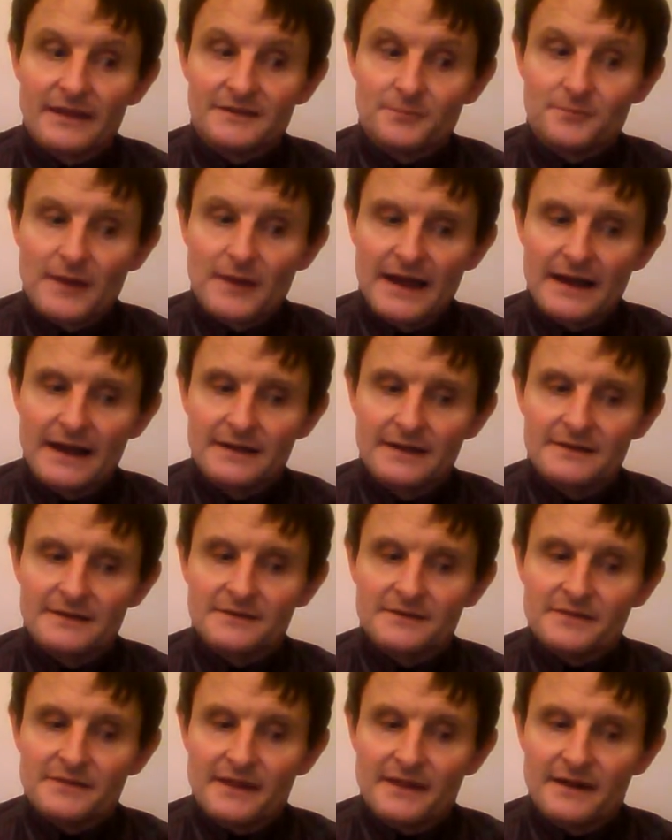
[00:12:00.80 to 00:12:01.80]
where
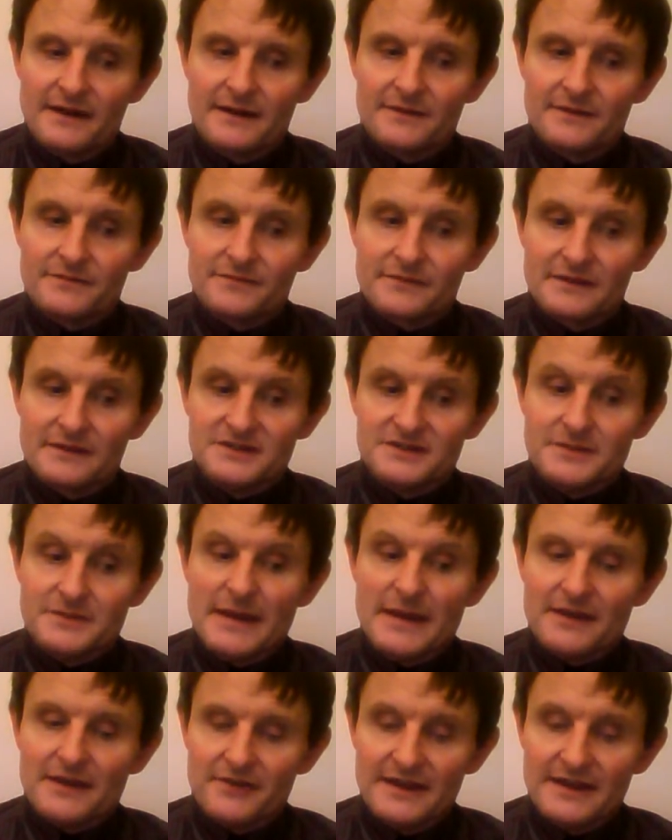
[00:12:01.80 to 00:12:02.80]

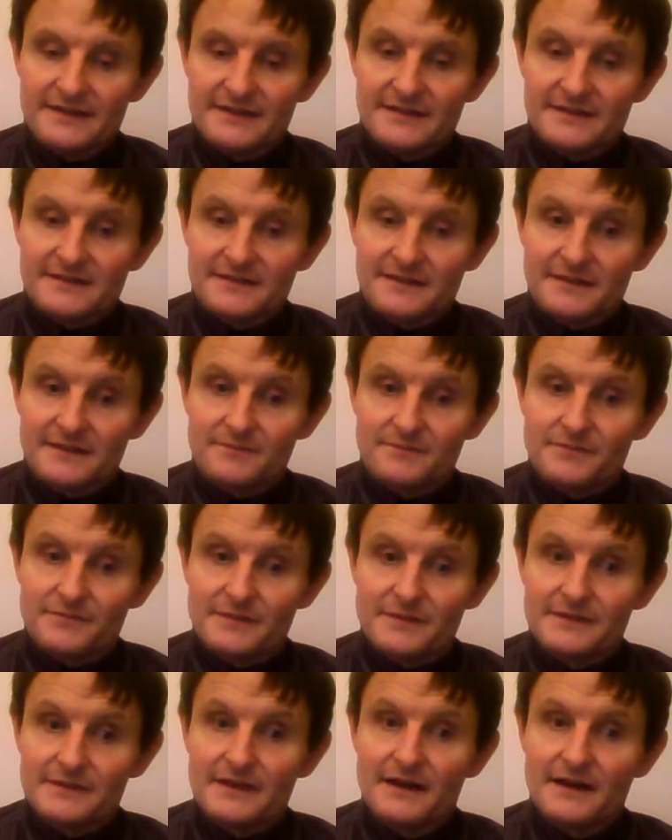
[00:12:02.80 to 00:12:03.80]
Jamaica is. It's the
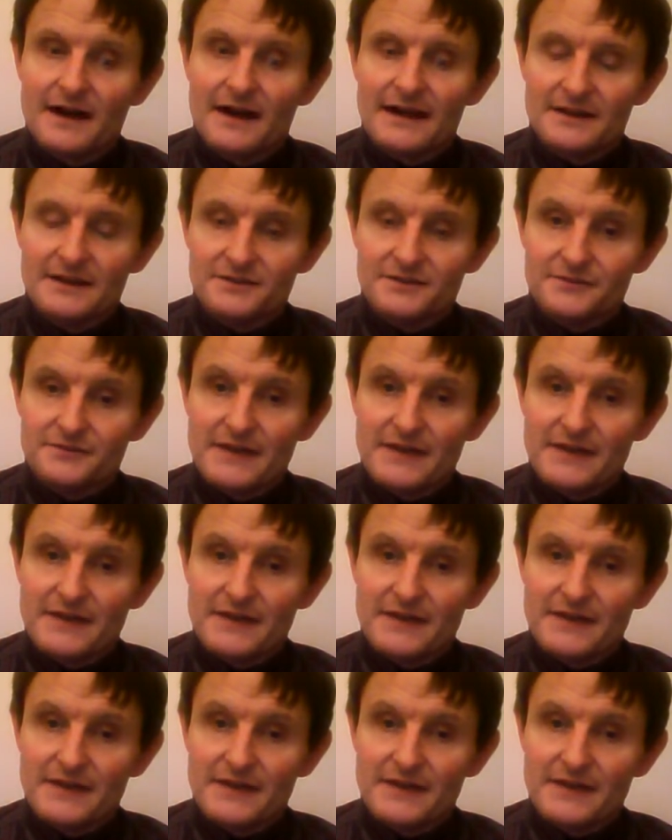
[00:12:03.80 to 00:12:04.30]
islands